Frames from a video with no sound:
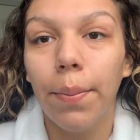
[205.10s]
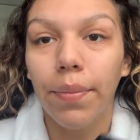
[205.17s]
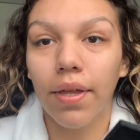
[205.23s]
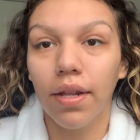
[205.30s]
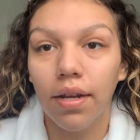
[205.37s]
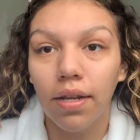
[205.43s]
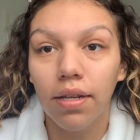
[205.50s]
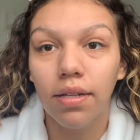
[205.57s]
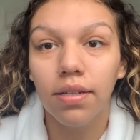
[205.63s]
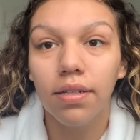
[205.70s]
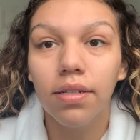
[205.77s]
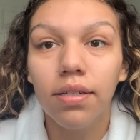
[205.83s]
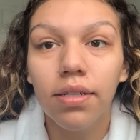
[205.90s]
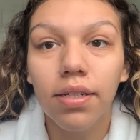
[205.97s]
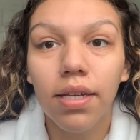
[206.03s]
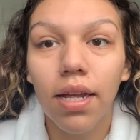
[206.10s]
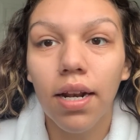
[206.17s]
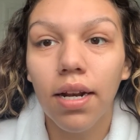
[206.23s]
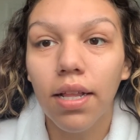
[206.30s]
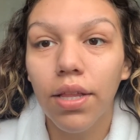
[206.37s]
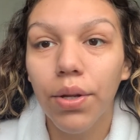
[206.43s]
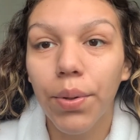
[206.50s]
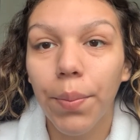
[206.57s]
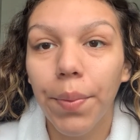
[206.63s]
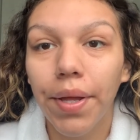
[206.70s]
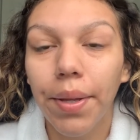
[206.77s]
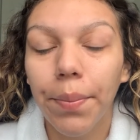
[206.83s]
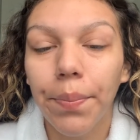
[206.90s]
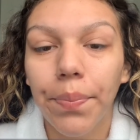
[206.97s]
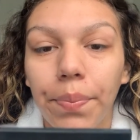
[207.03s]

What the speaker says: Gonna get in a little bit.